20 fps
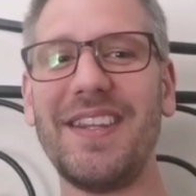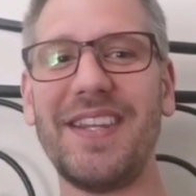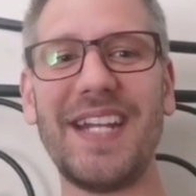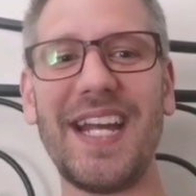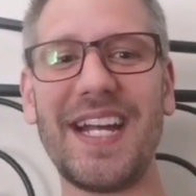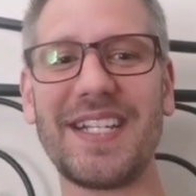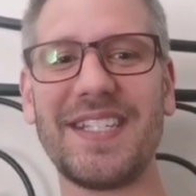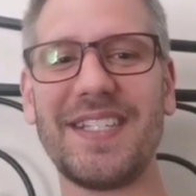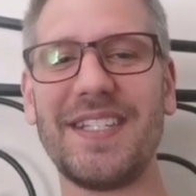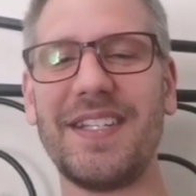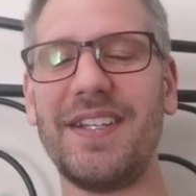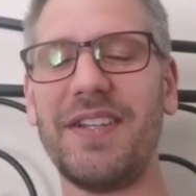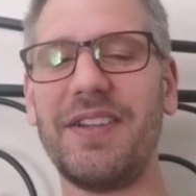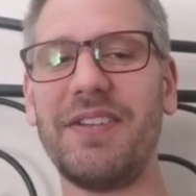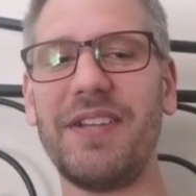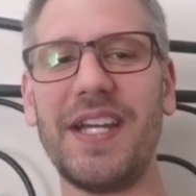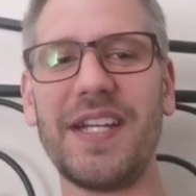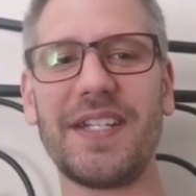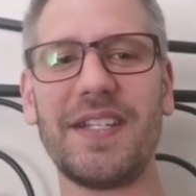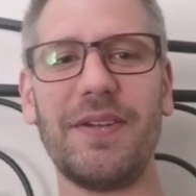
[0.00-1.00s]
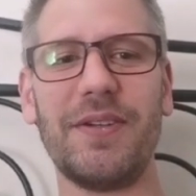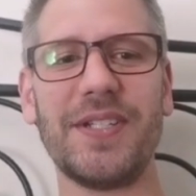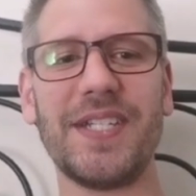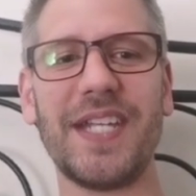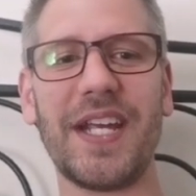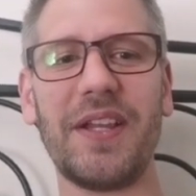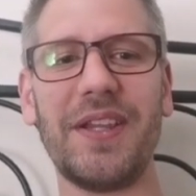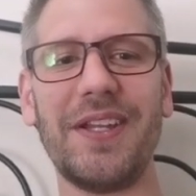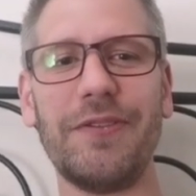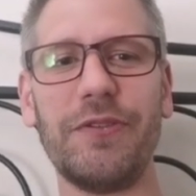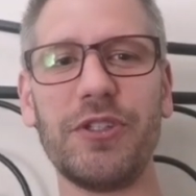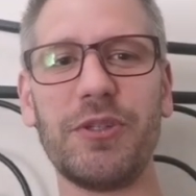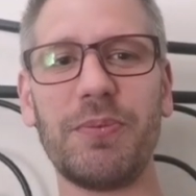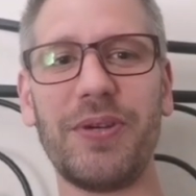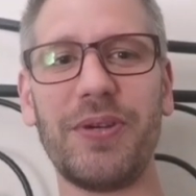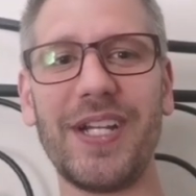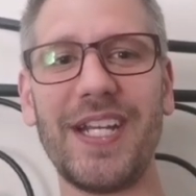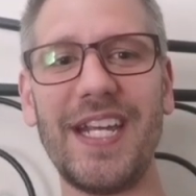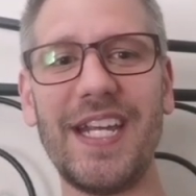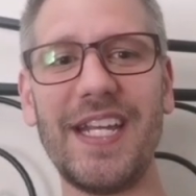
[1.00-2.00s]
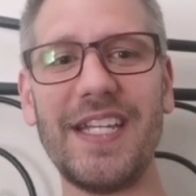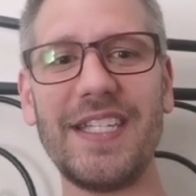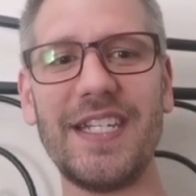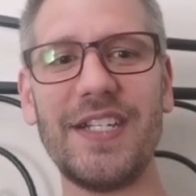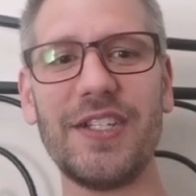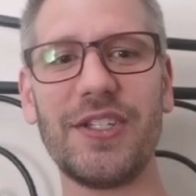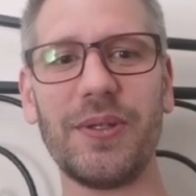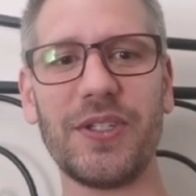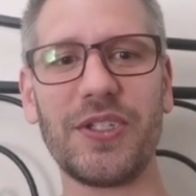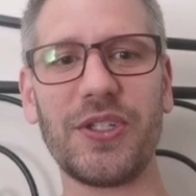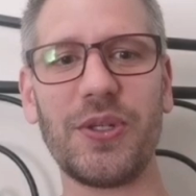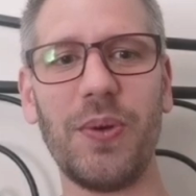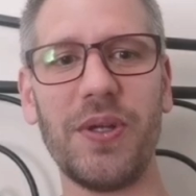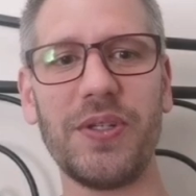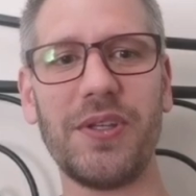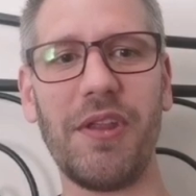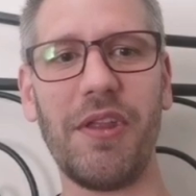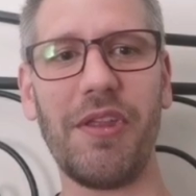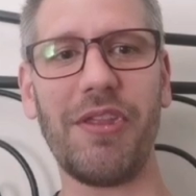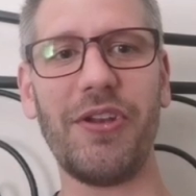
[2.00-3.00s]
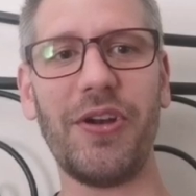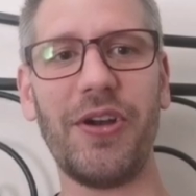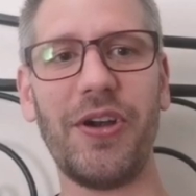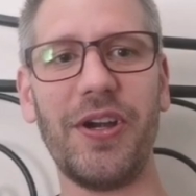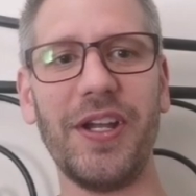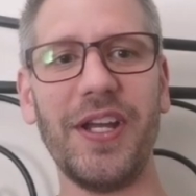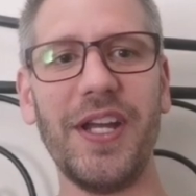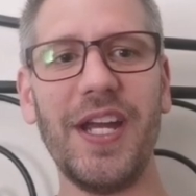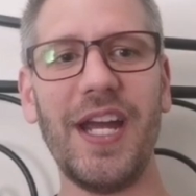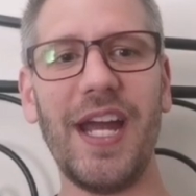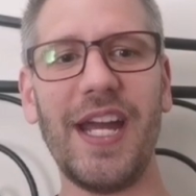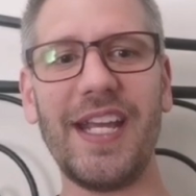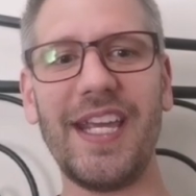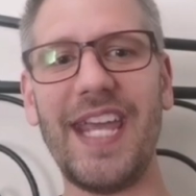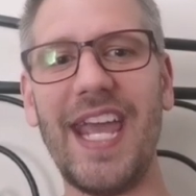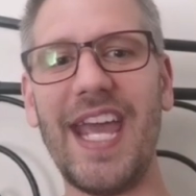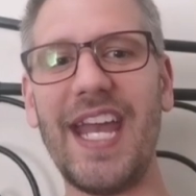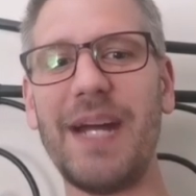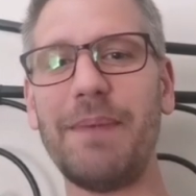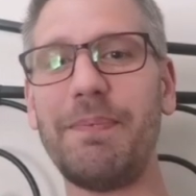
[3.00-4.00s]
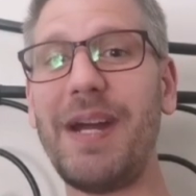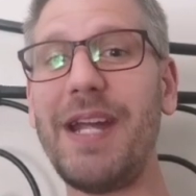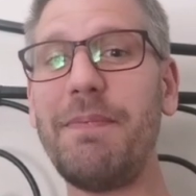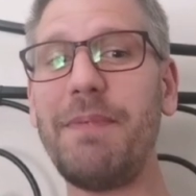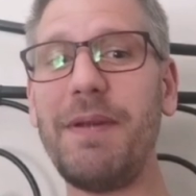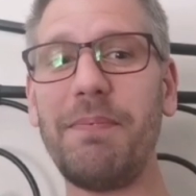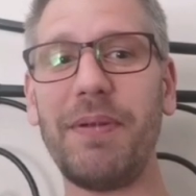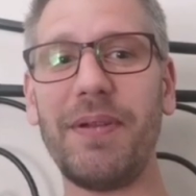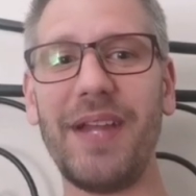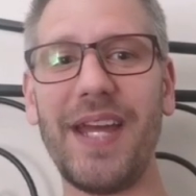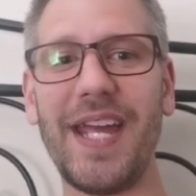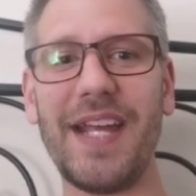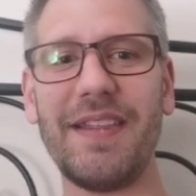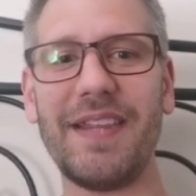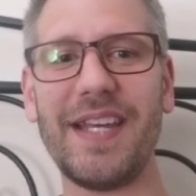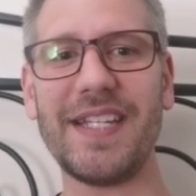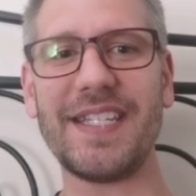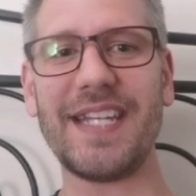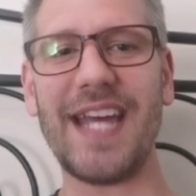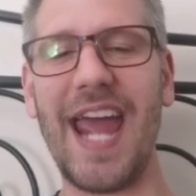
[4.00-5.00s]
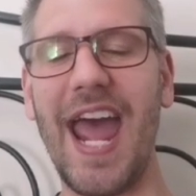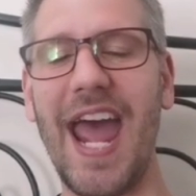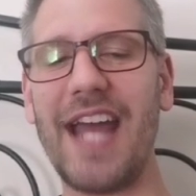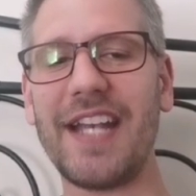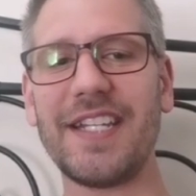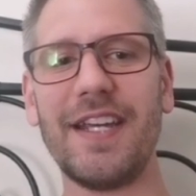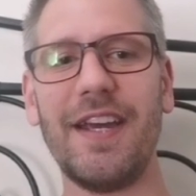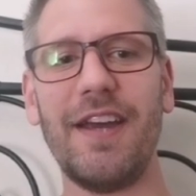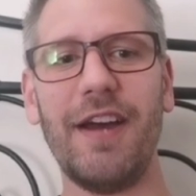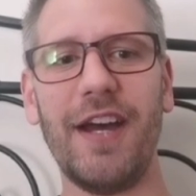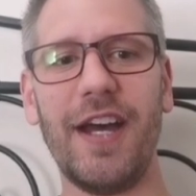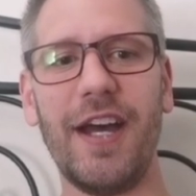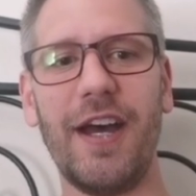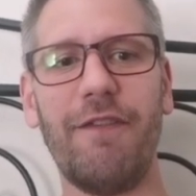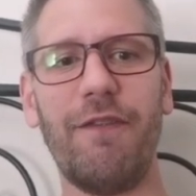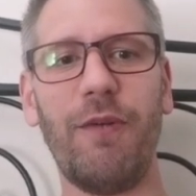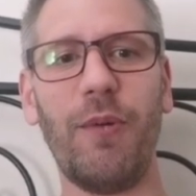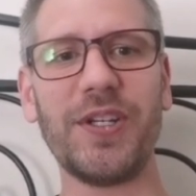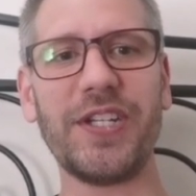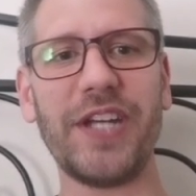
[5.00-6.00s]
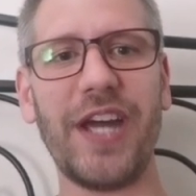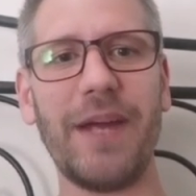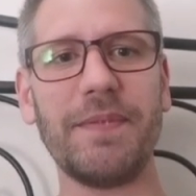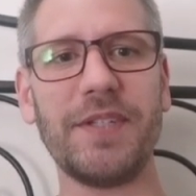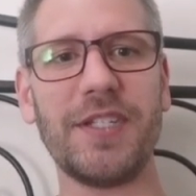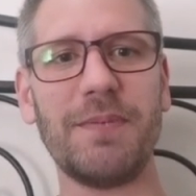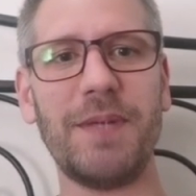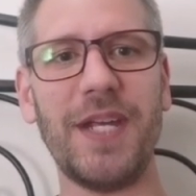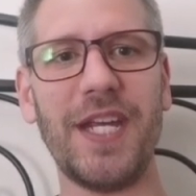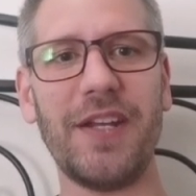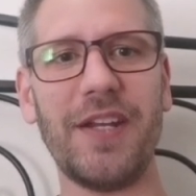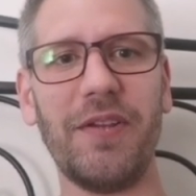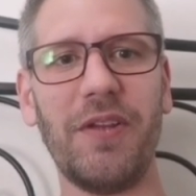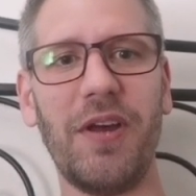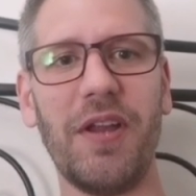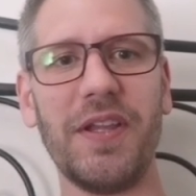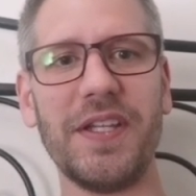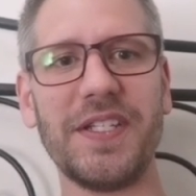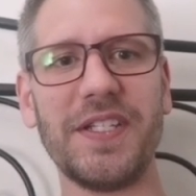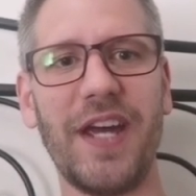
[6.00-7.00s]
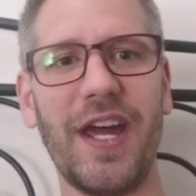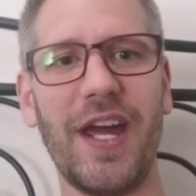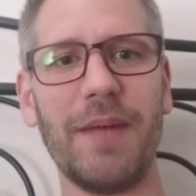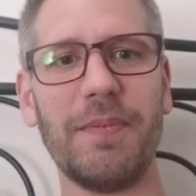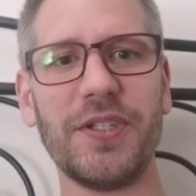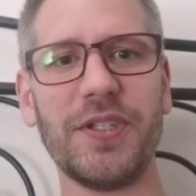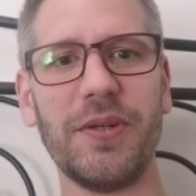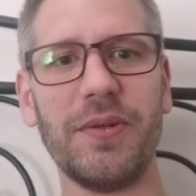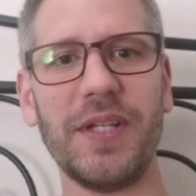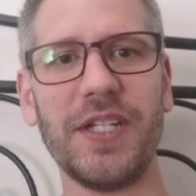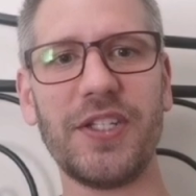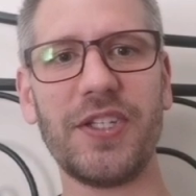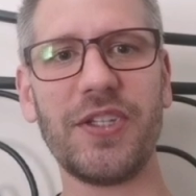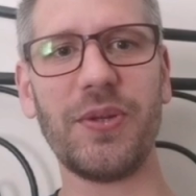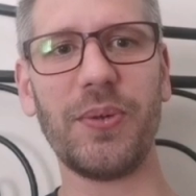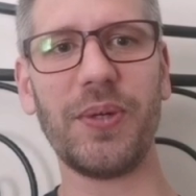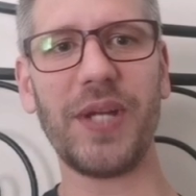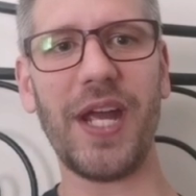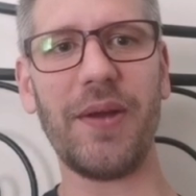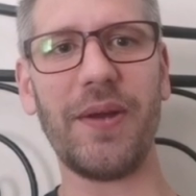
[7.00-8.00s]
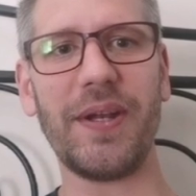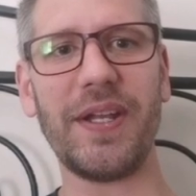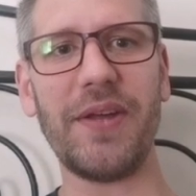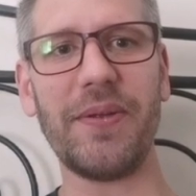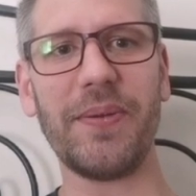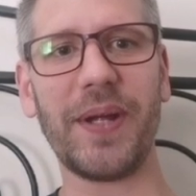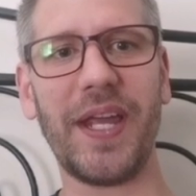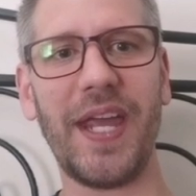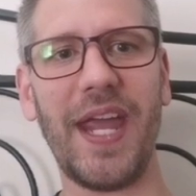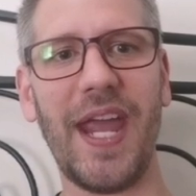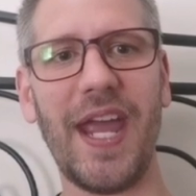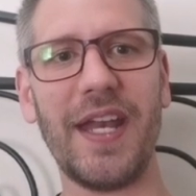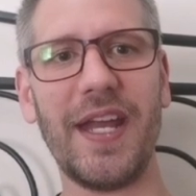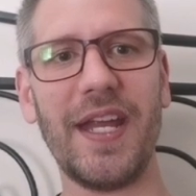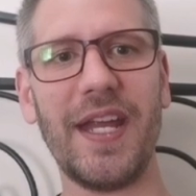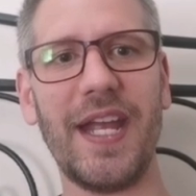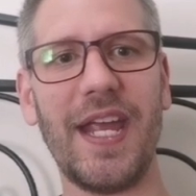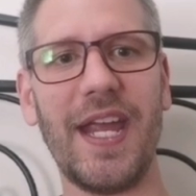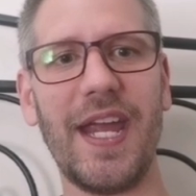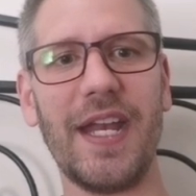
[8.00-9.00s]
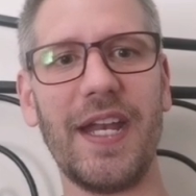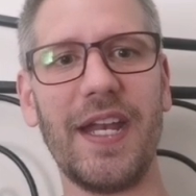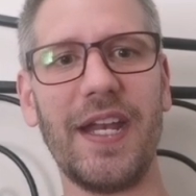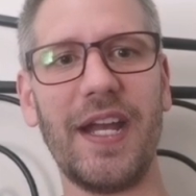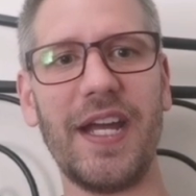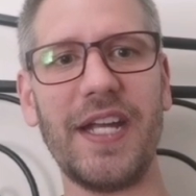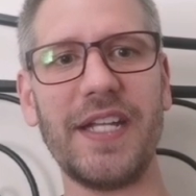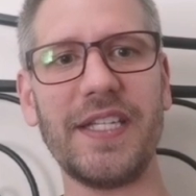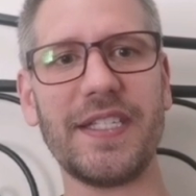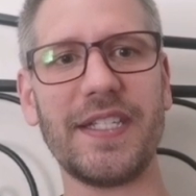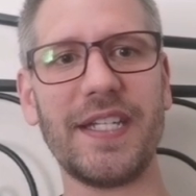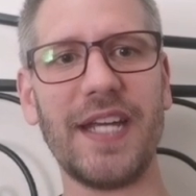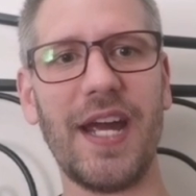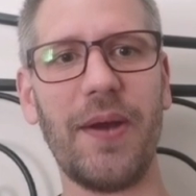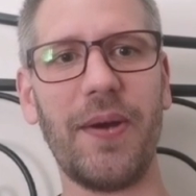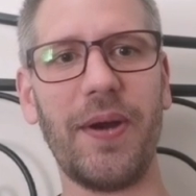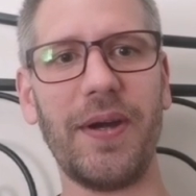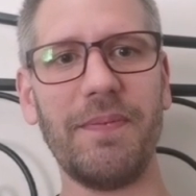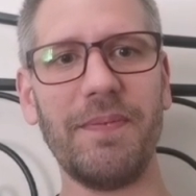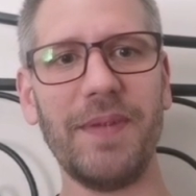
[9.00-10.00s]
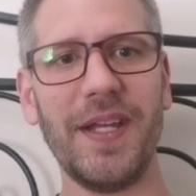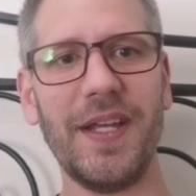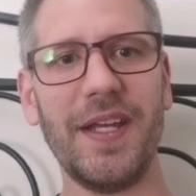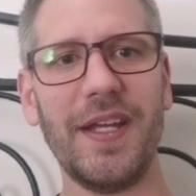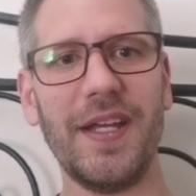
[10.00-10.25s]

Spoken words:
The second level is pretty easy, so let's go on to the third. Again, I might be playing this at 4x speed a lot of the time, so let's throw down another cannon and an ice tower.